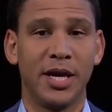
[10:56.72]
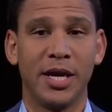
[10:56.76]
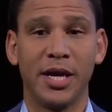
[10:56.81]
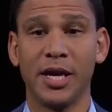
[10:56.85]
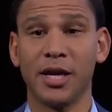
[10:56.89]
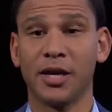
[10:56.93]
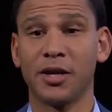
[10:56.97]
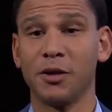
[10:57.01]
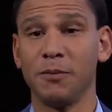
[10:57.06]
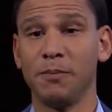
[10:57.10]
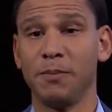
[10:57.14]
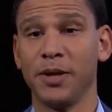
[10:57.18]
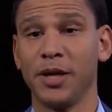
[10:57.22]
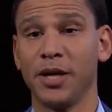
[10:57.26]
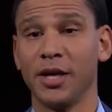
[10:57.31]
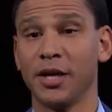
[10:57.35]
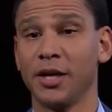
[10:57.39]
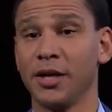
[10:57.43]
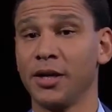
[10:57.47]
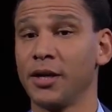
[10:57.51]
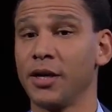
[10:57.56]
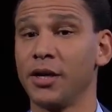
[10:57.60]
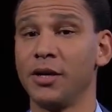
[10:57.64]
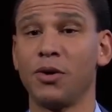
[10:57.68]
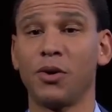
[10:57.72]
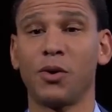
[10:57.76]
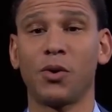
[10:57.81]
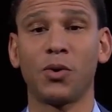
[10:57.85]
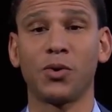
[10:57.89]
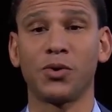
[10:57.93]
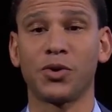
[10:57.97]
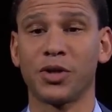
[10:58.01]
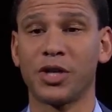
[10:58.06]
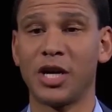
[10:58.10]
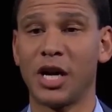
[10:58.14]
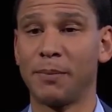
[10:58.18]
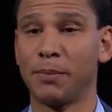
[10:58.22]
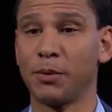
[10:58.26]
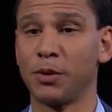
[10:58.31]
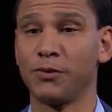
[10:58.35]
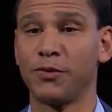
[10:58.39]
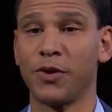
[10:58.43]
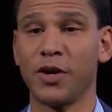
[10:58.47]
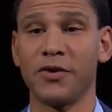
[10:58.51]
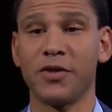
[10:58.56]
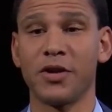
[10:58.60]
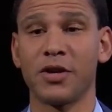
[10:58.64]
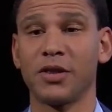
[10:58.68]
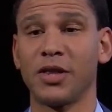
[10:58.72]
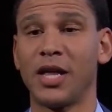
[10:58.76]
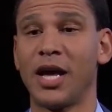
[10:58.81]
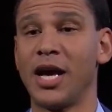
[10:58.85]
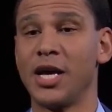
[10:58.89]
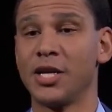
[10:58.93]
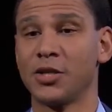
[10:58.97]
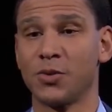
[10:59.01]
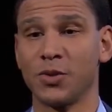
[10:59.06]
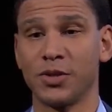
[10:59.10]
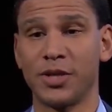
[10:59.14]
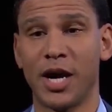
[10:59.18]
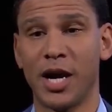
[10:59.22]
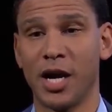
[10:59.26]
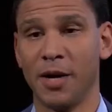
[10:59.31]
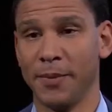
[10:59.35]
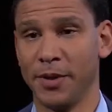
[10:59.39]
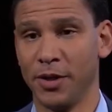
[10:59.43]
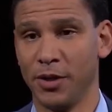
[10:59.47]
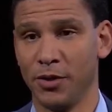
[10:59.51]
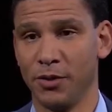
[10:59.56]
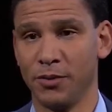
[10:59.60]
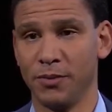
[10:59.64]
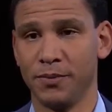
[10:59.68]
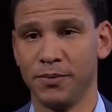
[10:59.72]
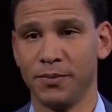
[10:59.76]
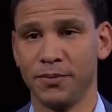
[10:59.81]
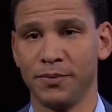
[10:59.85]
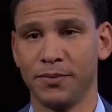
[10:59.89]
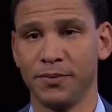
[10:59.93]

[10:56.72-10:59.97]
It could be an older couple in front of their last retirement home.